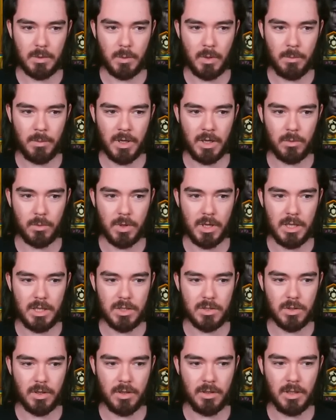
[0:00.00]
We might really
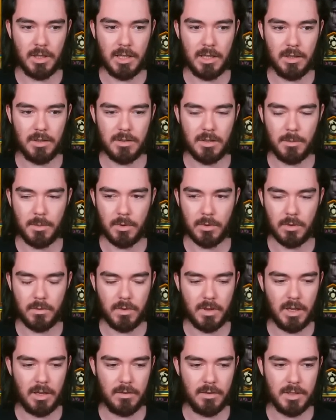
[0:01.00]
struggle to kill double
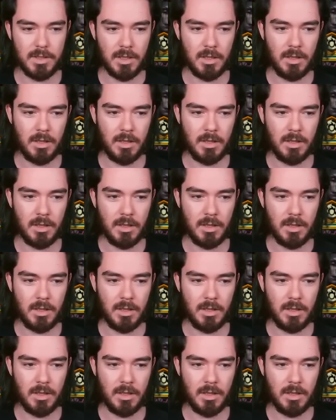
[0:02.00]
revivers. I'm